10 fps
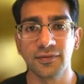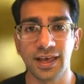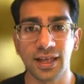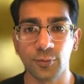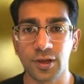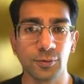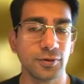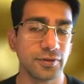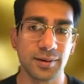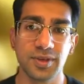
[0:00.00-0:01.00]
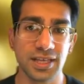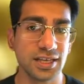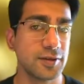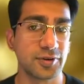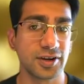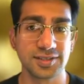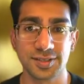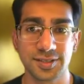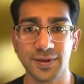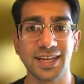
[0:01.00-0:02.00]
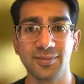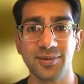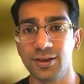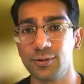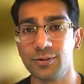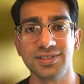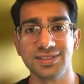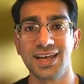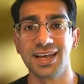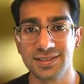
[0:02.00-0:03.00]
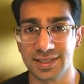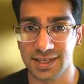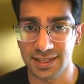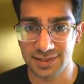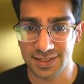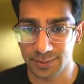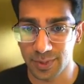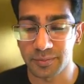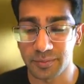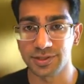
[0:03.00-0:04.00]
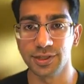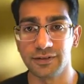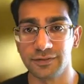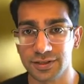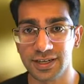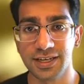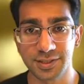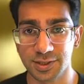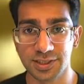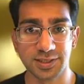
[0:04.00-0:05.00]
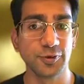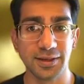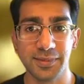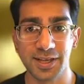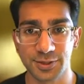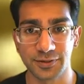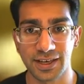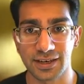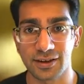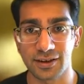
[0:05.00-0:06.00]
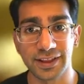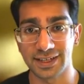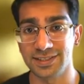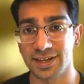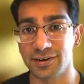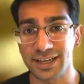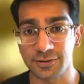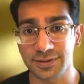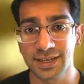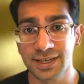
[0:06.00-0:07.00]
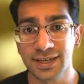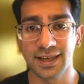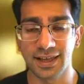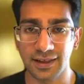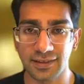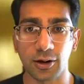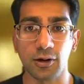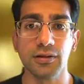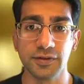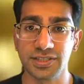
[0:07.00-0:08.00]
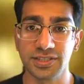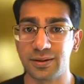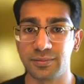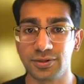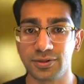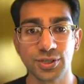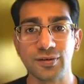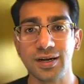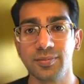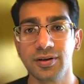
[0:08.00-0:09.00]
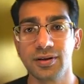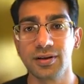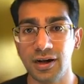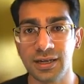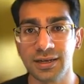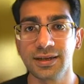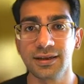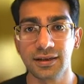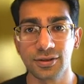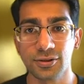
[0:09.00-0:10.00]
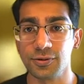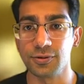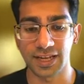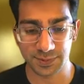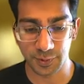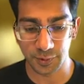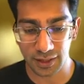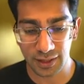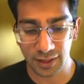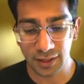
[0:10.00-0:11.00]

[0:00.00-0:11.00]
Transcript: then we will not be giving prizes to anybody who is not listed as a team member. So you have today to just really make sure that all that is ironed out and that all of your team members show up on your dashboard.